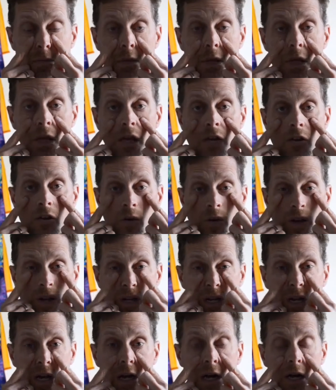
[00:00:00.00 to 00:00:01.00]
And
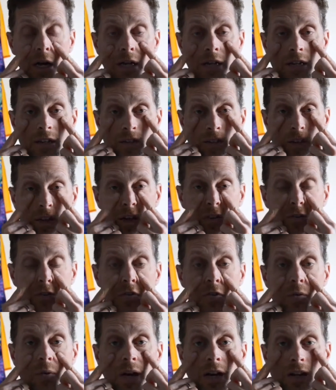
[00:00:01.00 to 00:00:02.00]
going 9 in the other
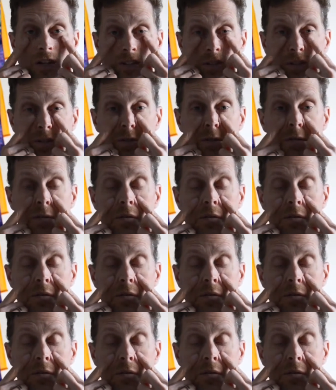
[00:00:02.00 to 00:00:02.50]
direction.